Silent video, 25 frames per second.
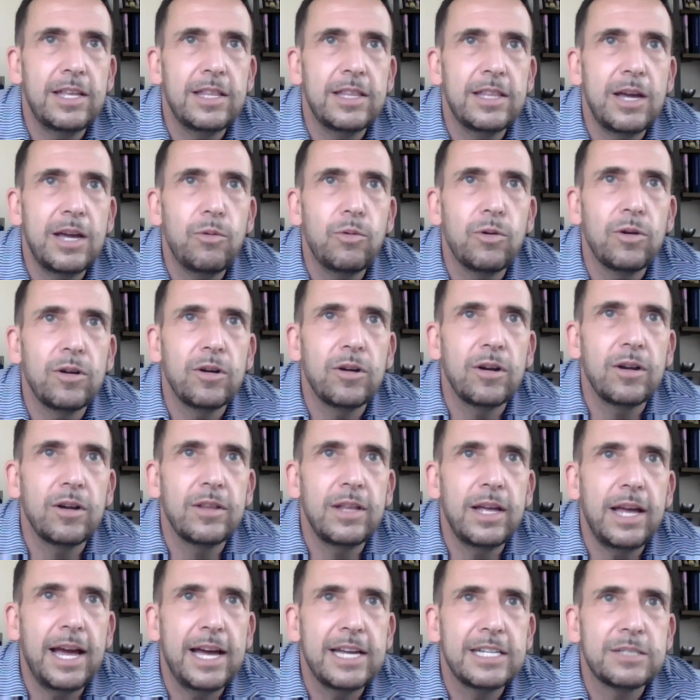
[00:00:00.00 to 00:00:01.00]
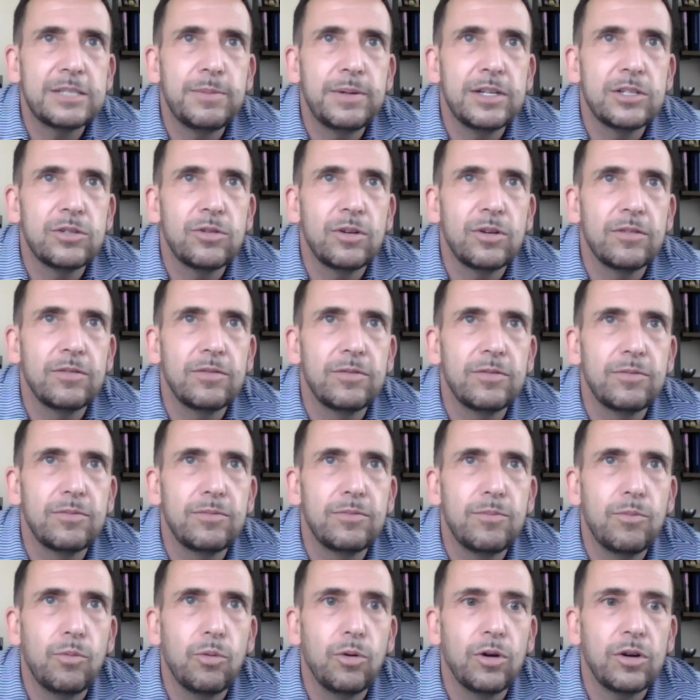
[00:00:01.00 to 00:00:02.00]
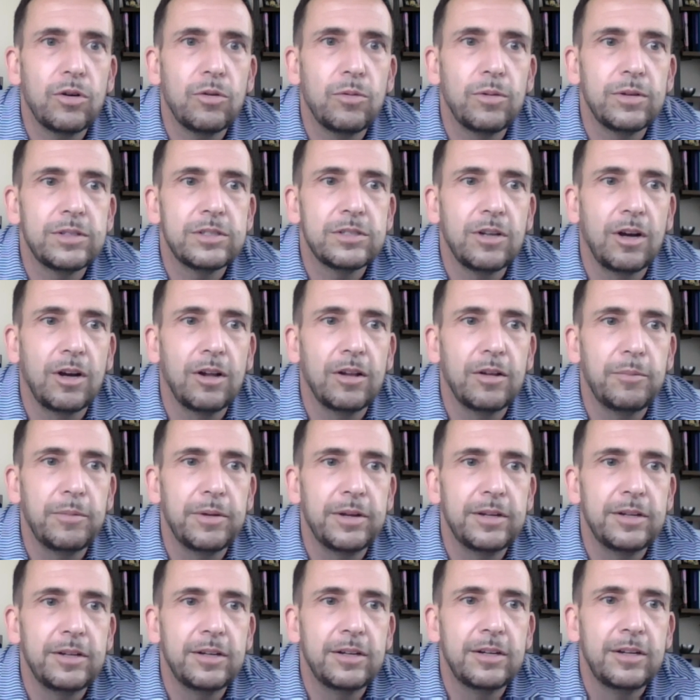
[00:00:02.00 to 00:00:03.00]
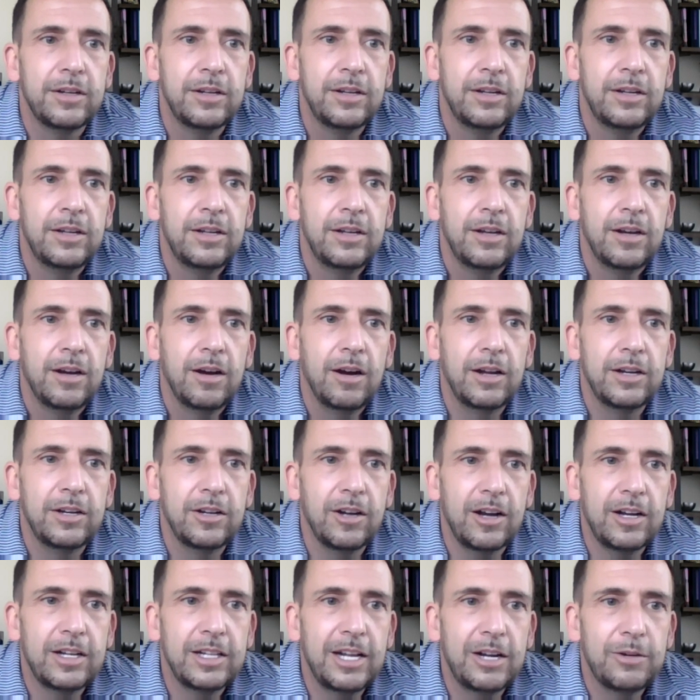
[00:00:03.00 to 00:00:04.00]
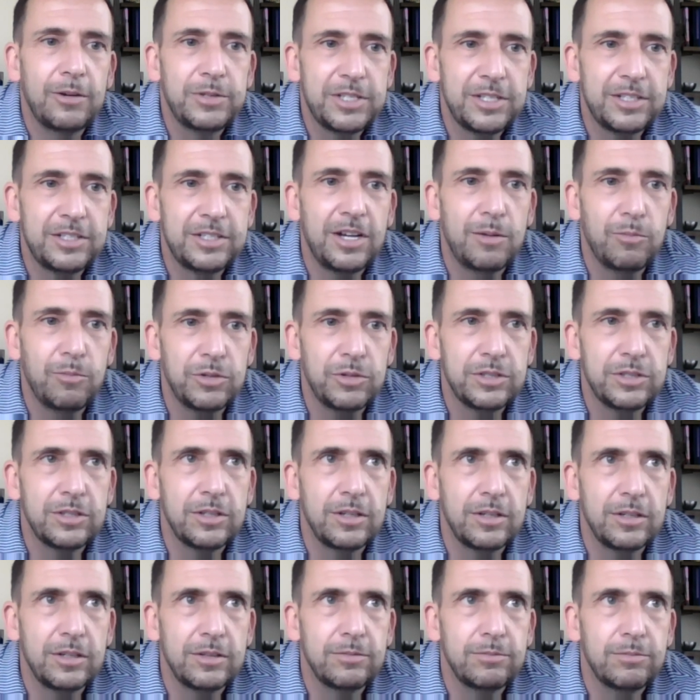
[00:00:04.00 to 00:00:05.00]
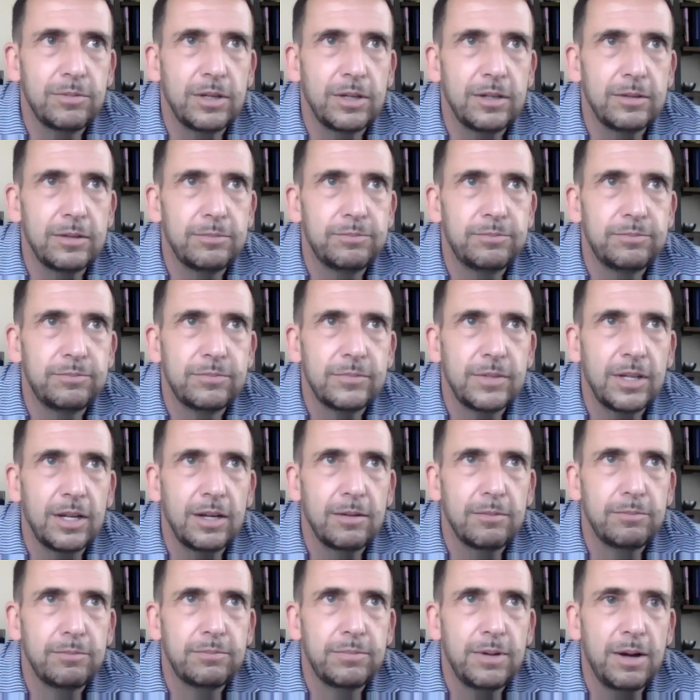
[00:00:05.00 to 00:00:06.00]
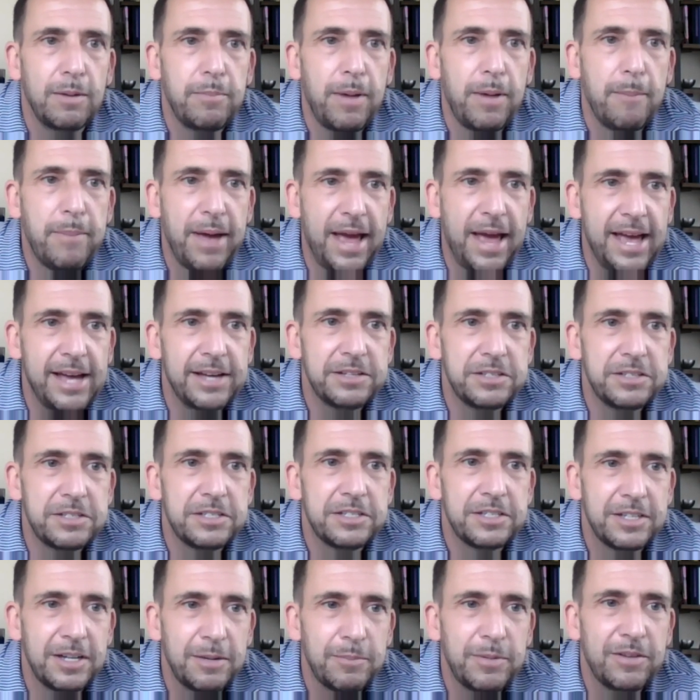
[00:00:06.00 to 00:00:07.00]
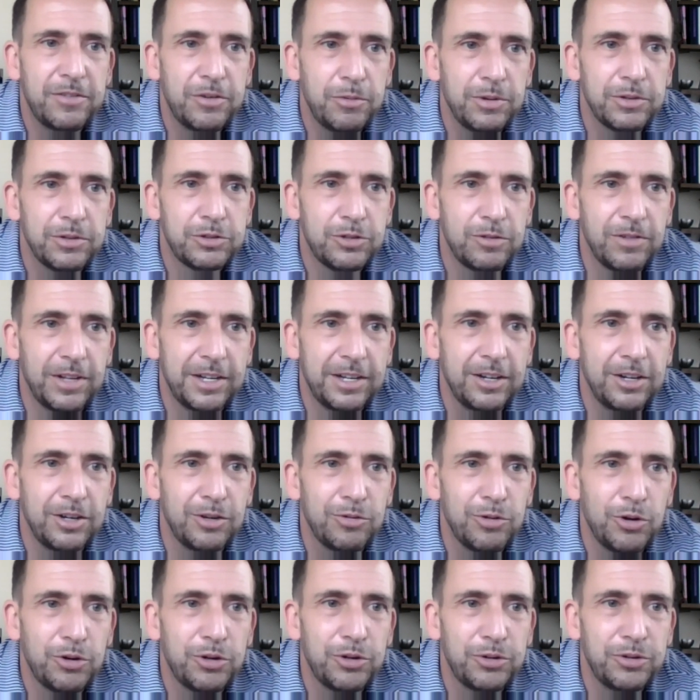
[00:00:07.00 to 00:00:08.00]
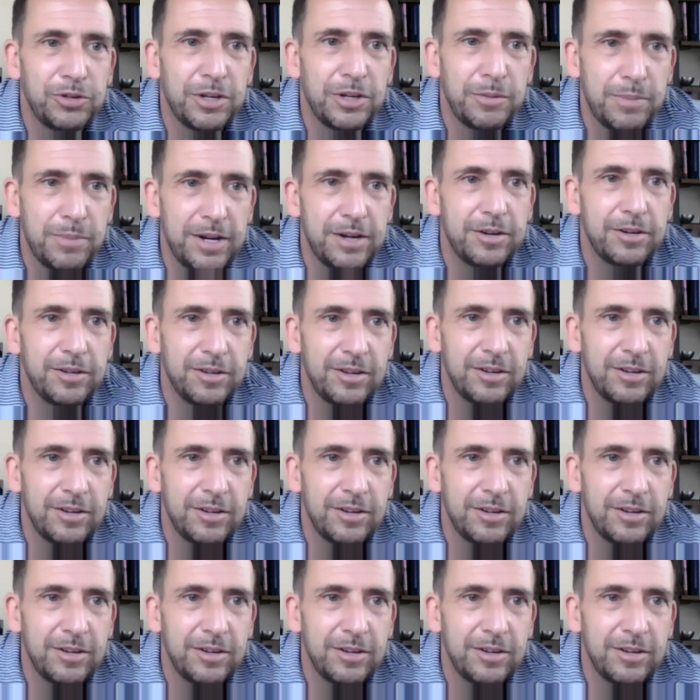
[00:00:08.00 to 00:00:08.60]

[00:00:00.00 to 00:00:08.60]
they asked me to sort of work with Solomon on Dot Cloud, which at the time was a PaaS, if you will, sort of like a Heroku competitor.